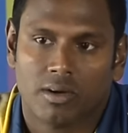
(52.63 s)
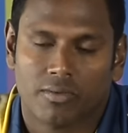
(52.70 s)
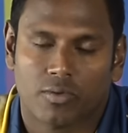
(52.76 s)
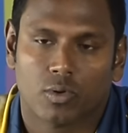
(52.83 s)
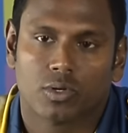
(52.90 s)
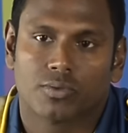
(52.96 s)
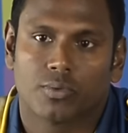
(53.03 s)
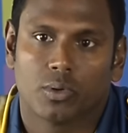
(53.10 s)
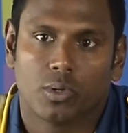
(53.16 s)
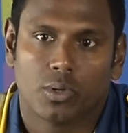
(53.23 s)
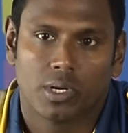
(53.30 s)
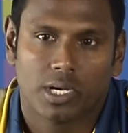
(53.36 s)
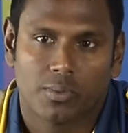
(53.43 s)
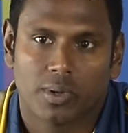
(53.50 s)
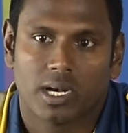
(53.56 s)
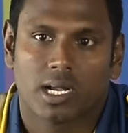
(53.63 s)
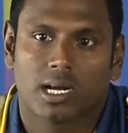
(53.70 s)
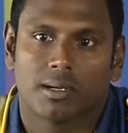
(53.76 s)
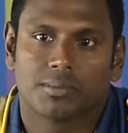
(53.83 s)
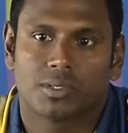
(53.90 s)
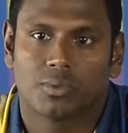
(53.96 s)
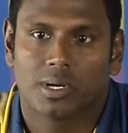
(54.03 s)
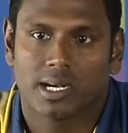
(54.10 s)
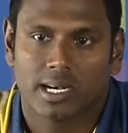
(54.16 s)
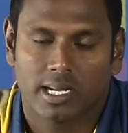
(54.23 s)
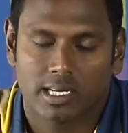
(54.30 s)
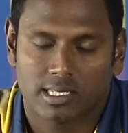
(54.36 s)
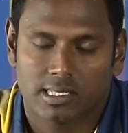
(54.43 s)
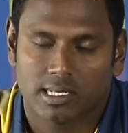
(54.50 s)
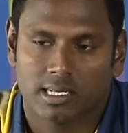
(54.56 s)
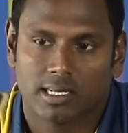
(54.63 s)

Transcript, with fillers: forceful unit when it comes to one-days.